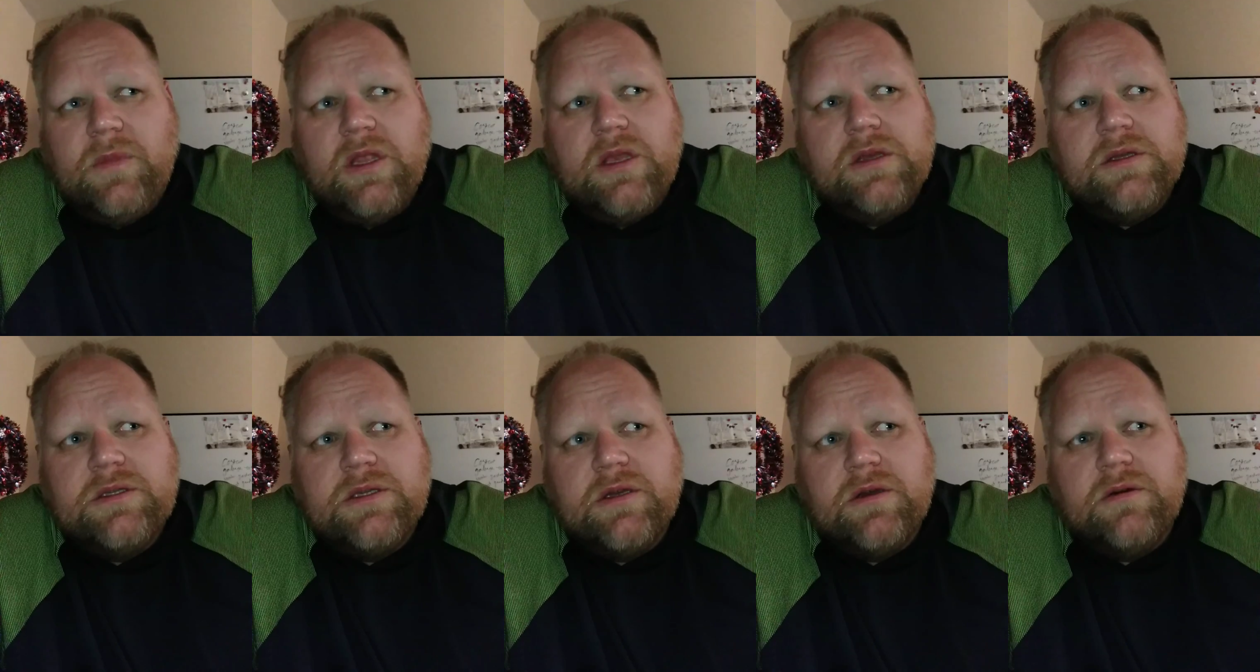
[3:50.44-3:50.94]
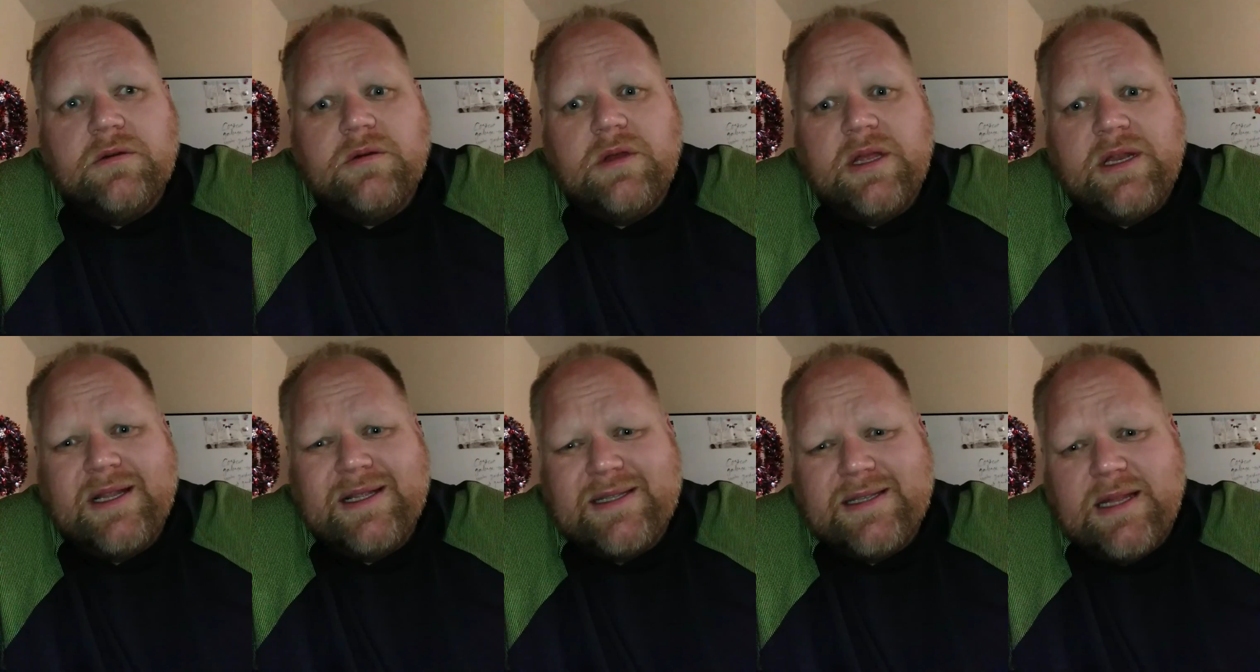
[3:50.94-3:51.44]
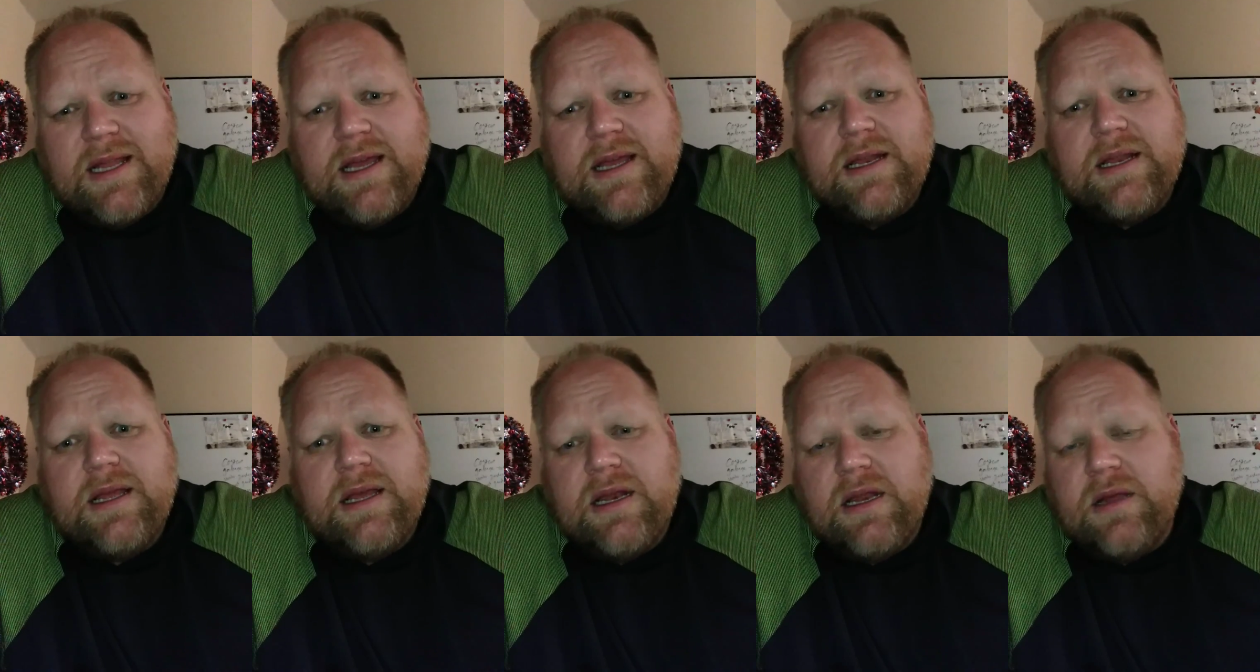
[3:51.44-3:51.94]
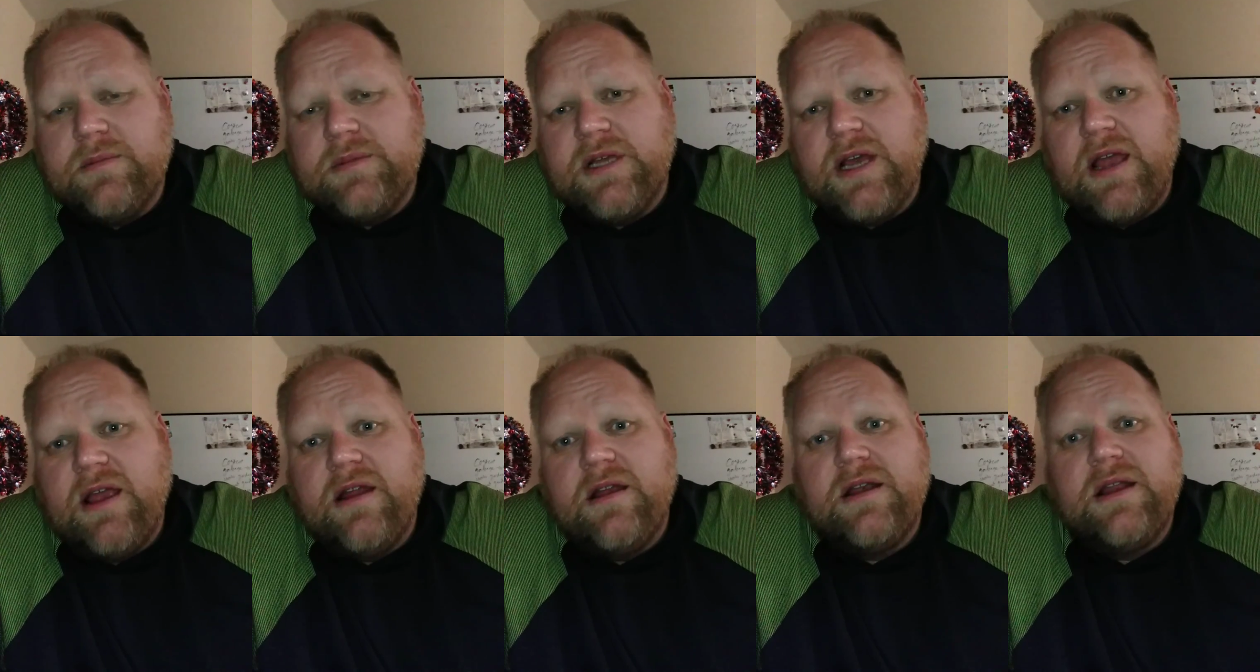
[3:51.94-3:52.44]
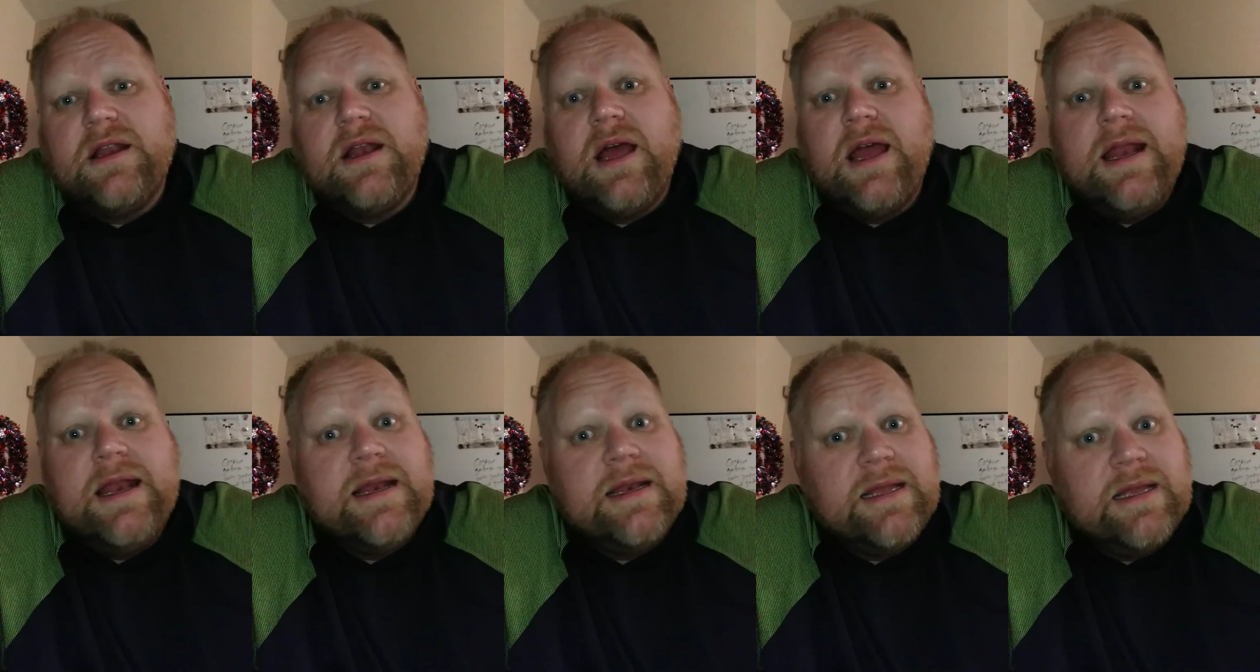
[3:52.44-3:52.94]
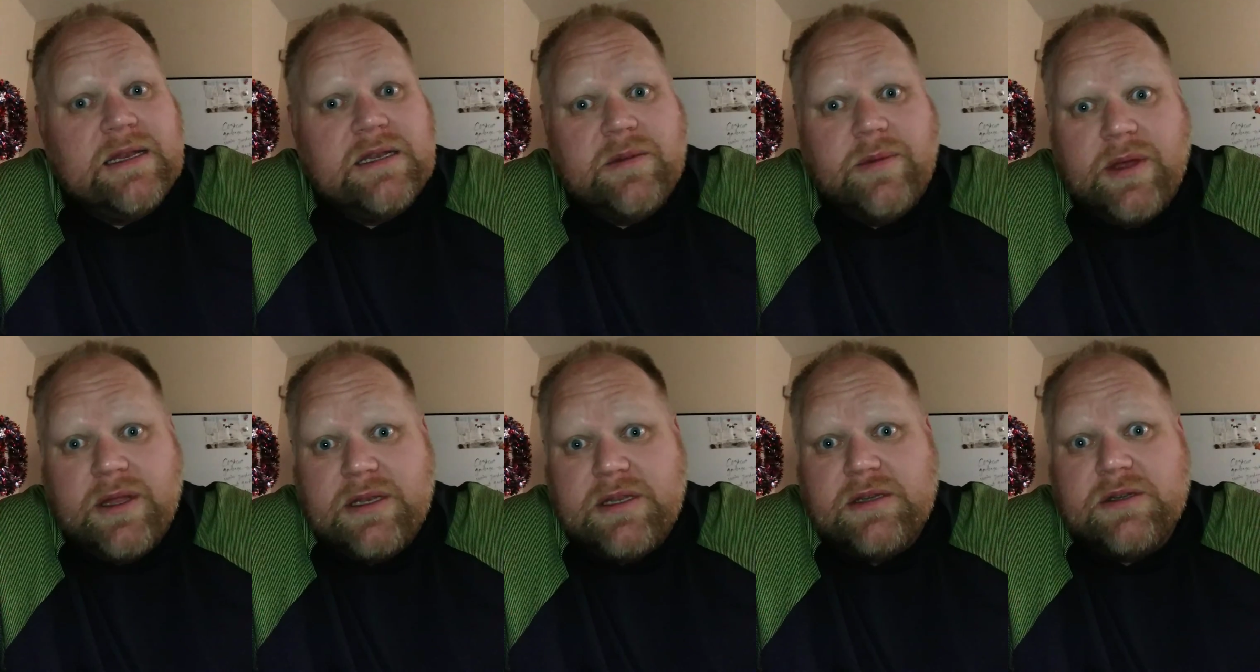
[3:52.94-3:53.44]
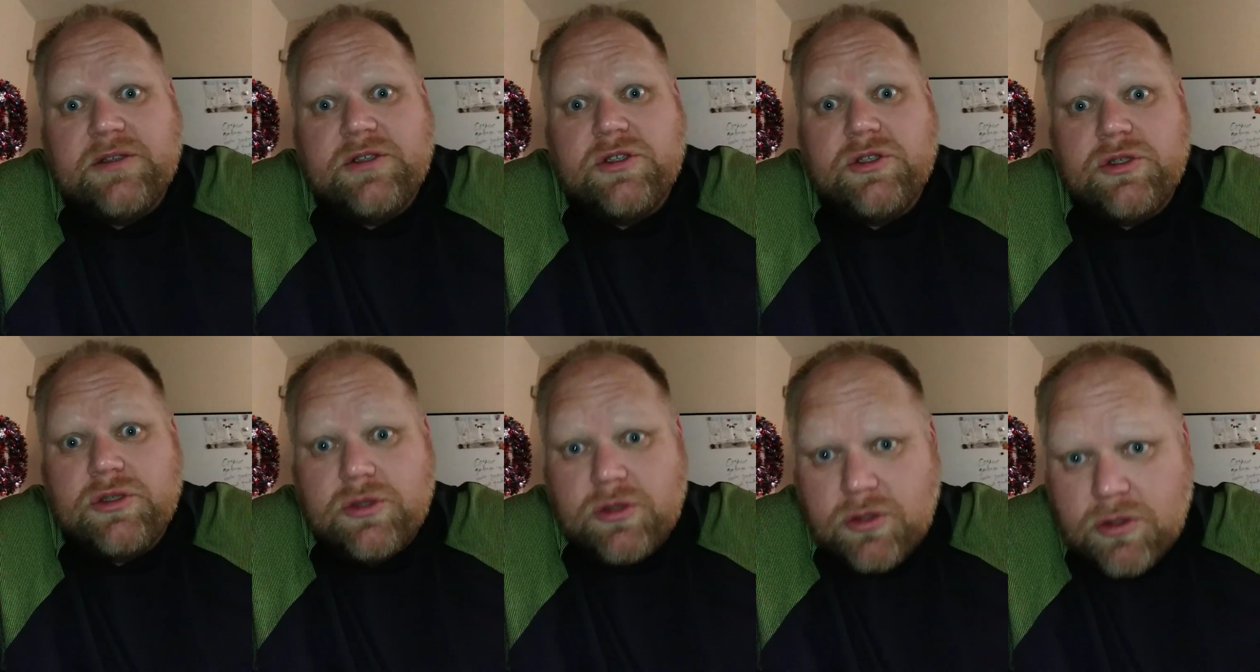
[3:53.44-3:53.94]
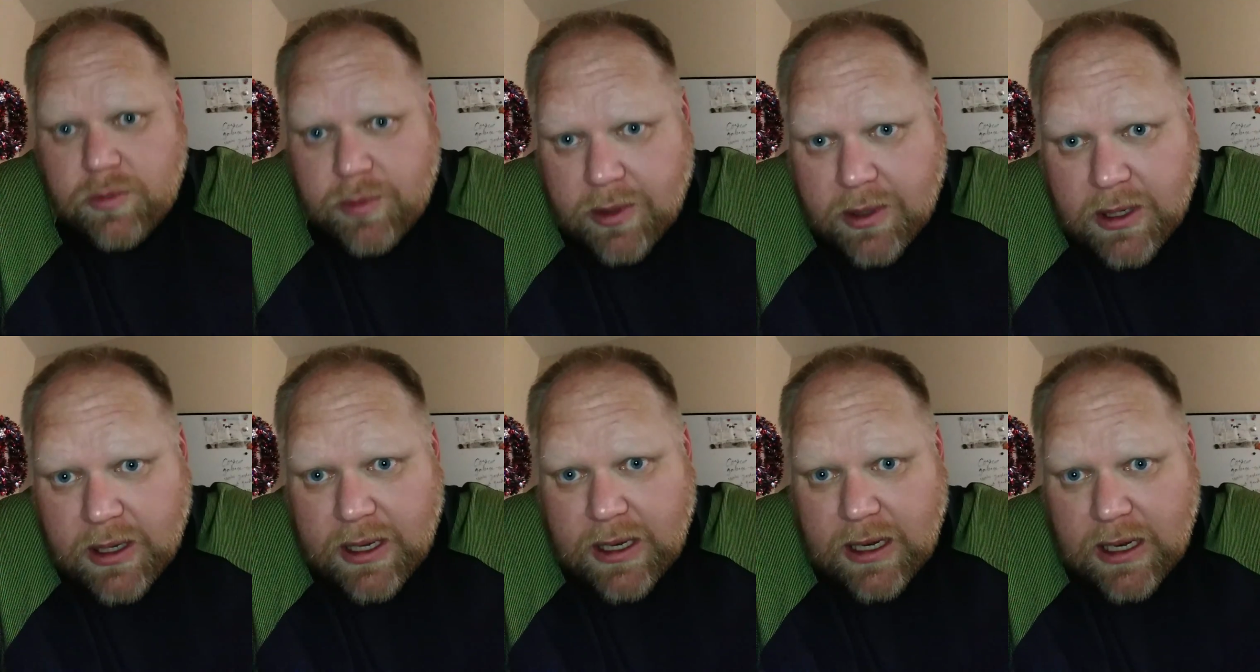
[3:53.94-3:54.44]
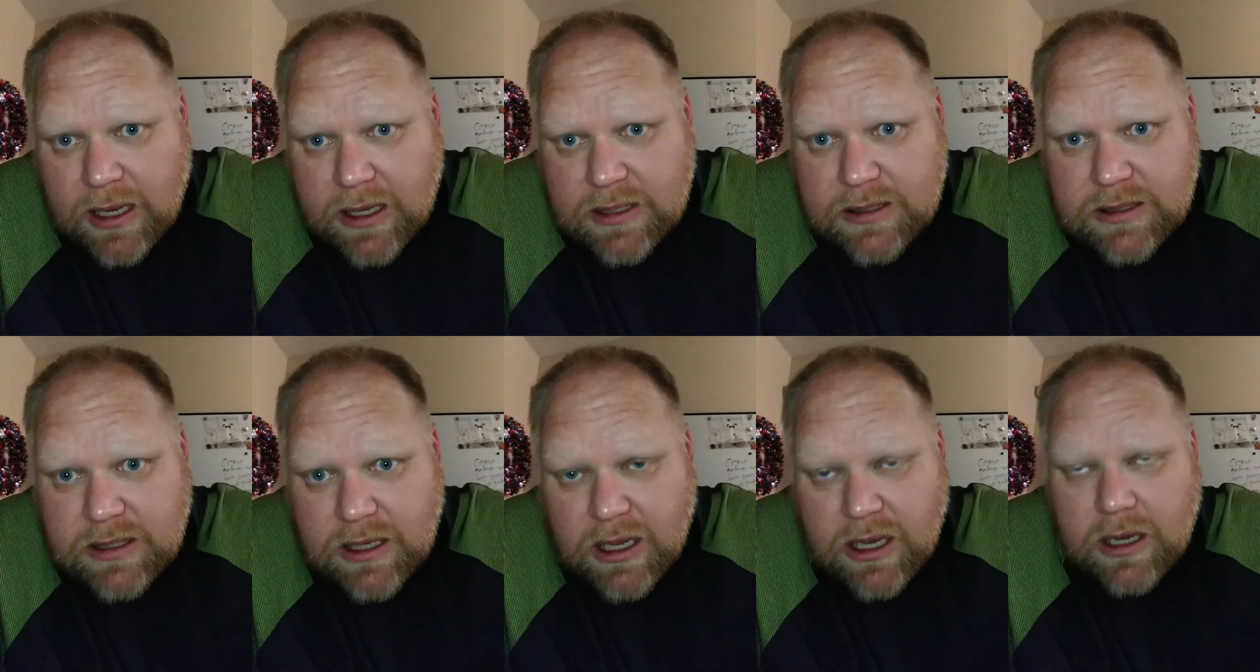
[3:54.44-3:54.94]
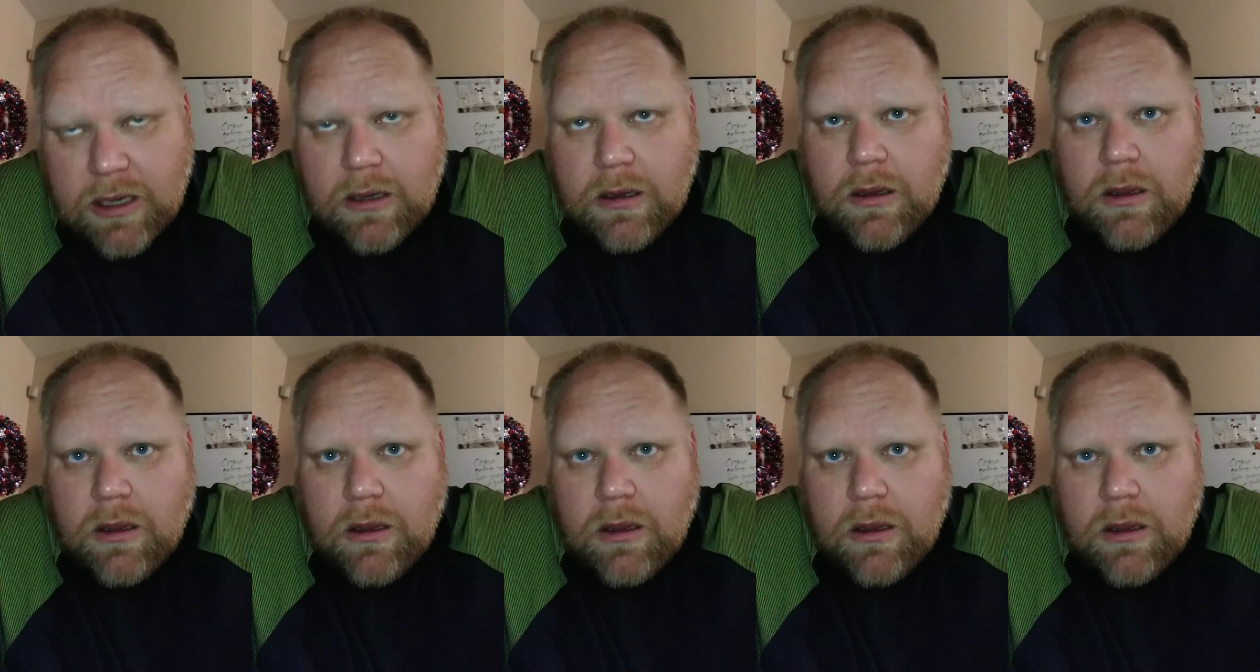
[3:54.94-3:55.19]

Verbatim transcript: So, and it's late, and I'm tired, and I didn't get to bed till super late last night.